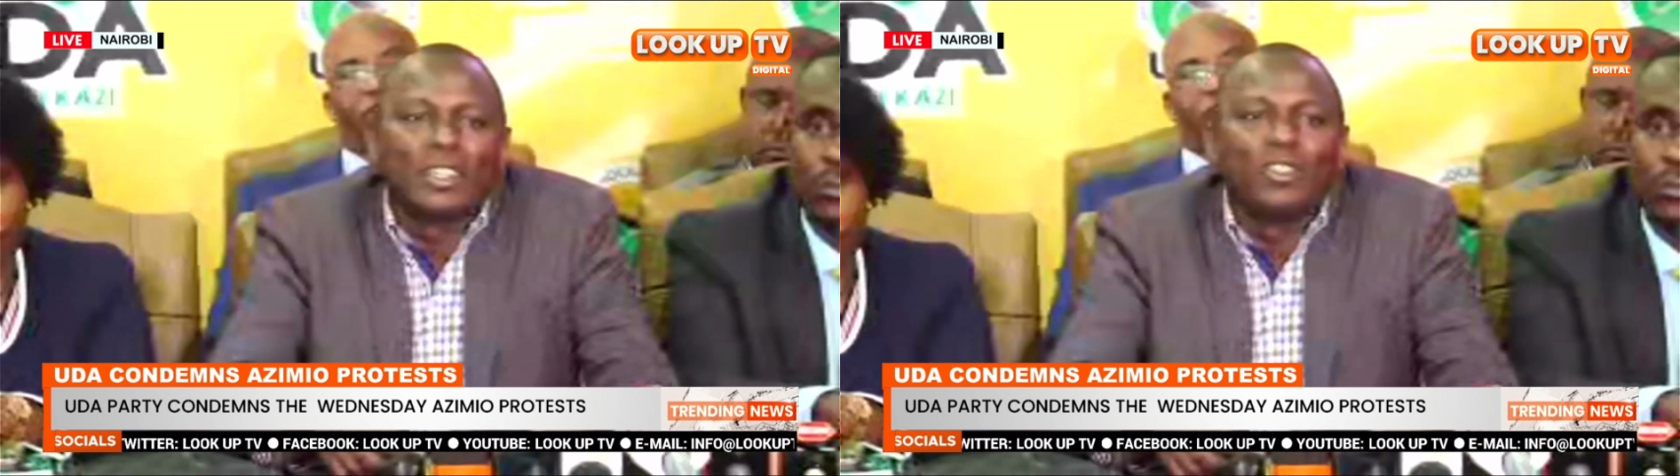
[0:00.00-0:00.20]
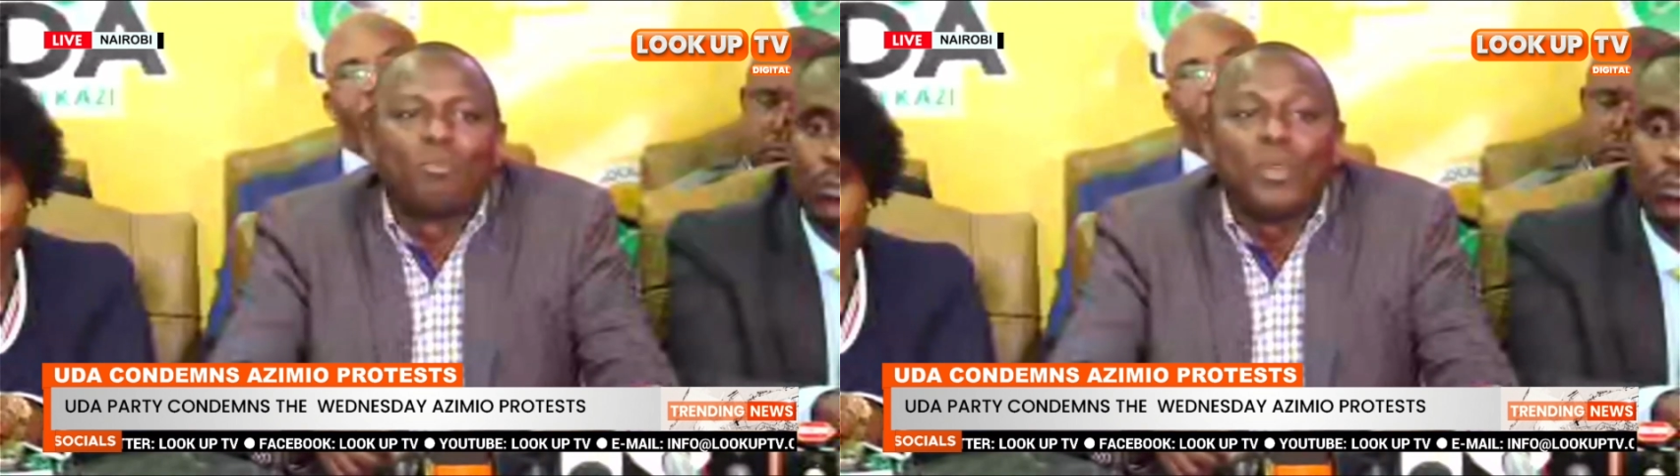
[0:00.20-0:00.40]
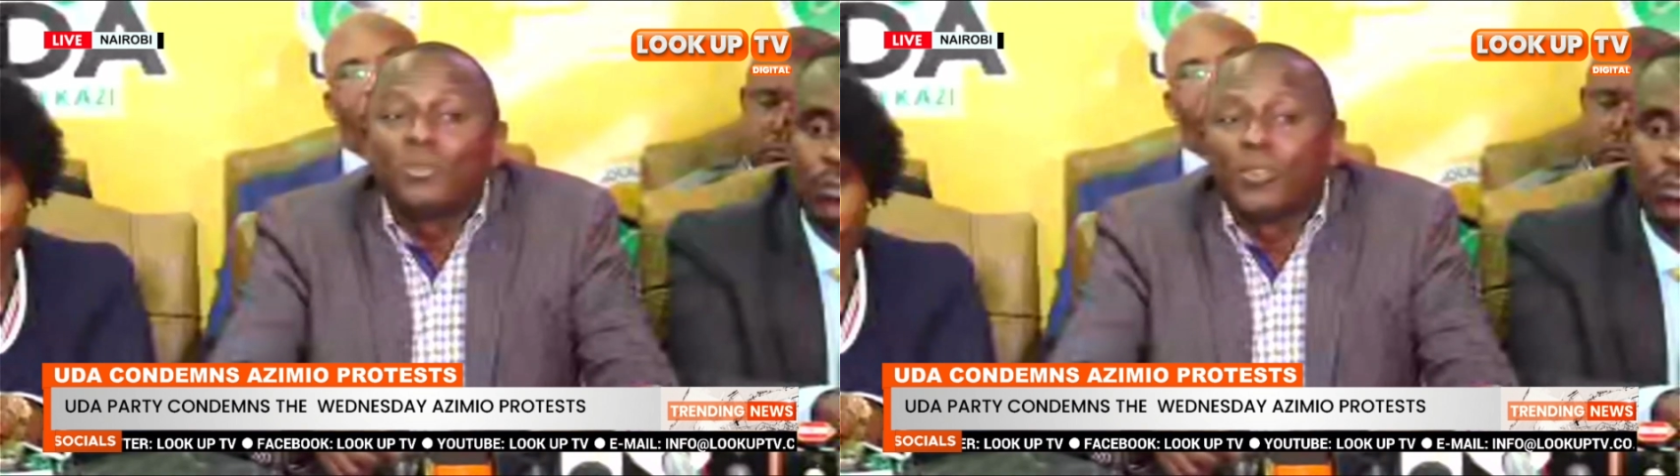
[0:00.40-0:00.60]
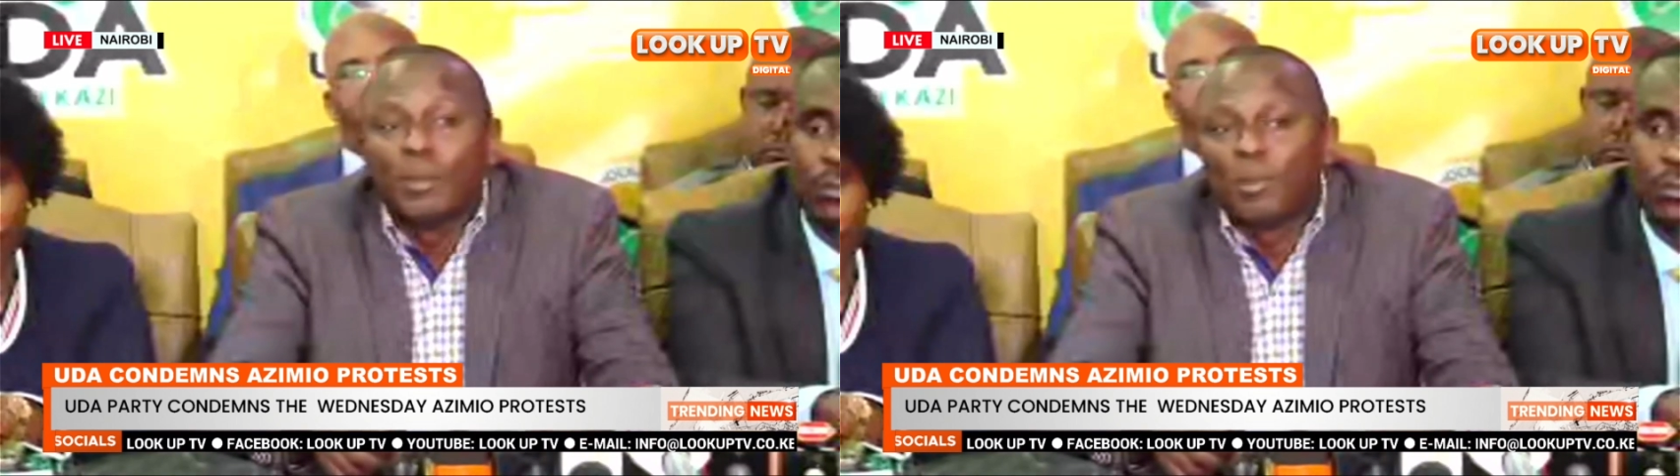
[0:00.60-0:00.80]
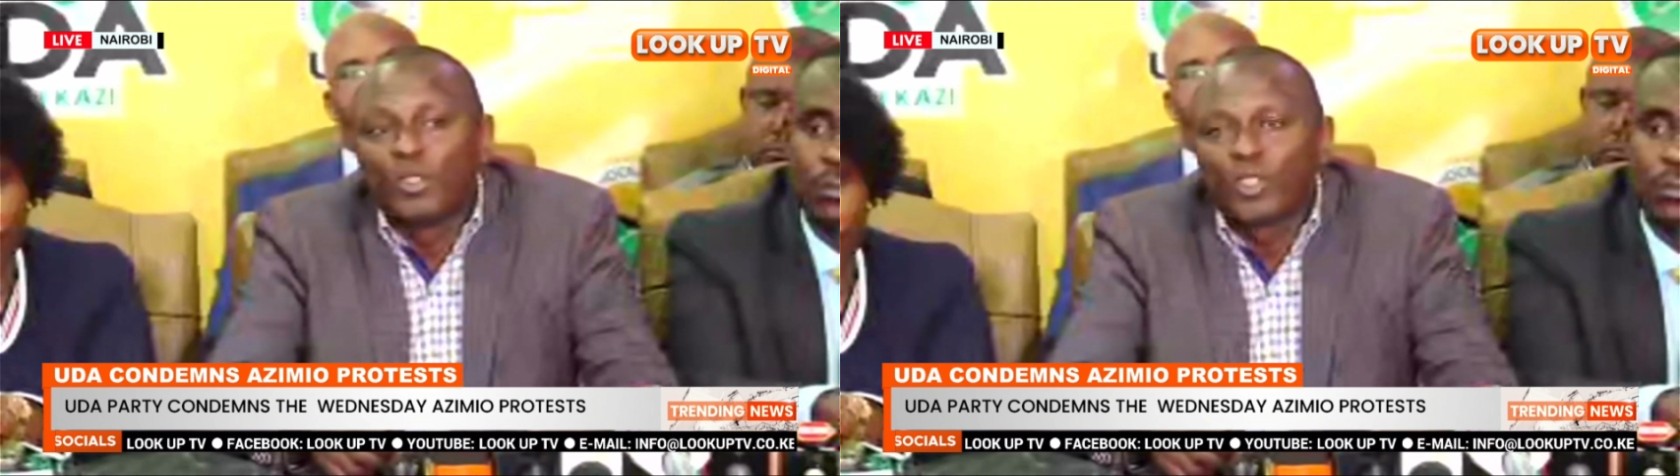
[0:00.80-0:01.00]
of peaceful
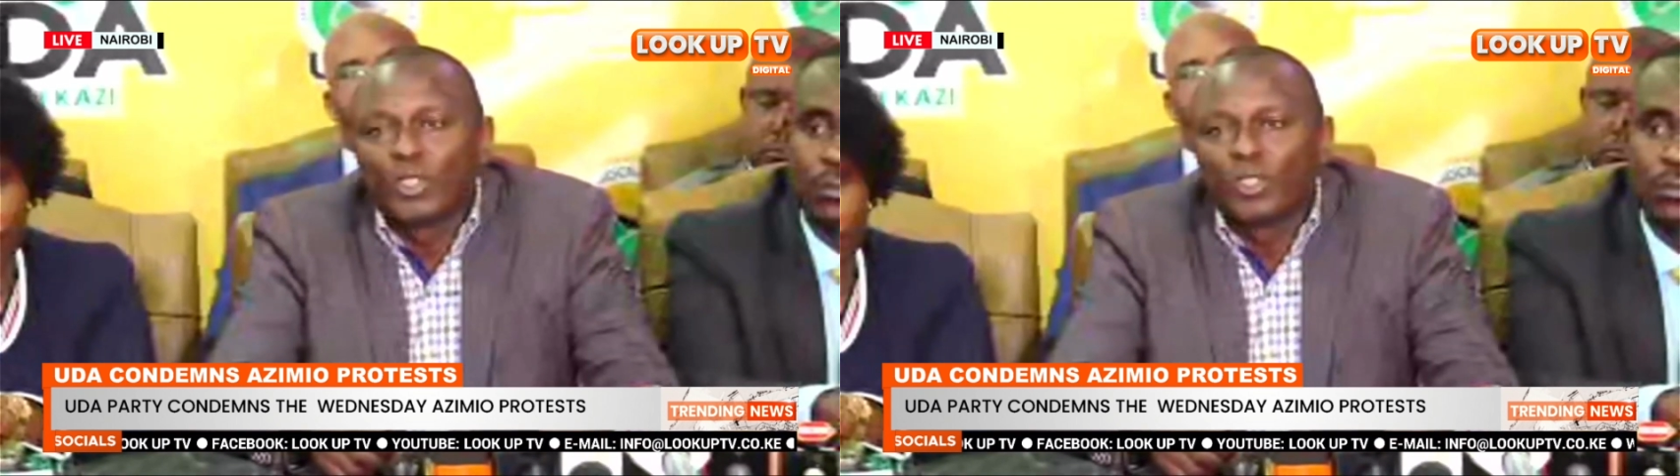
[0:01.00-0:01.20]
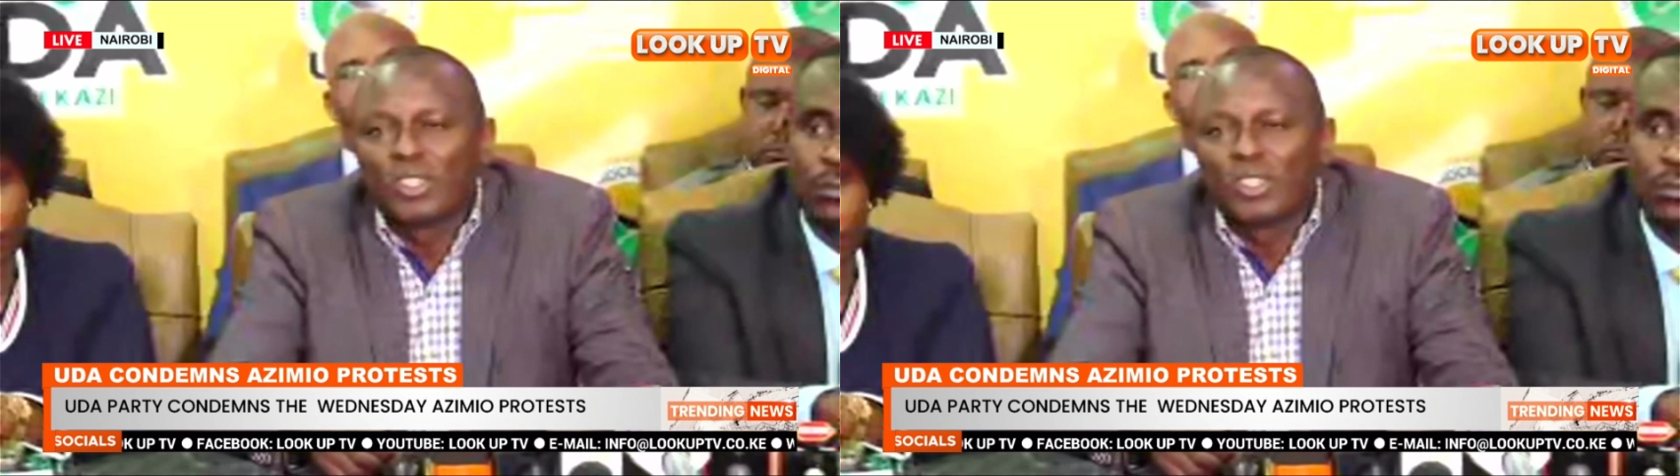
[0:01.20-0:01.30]
demonstrations.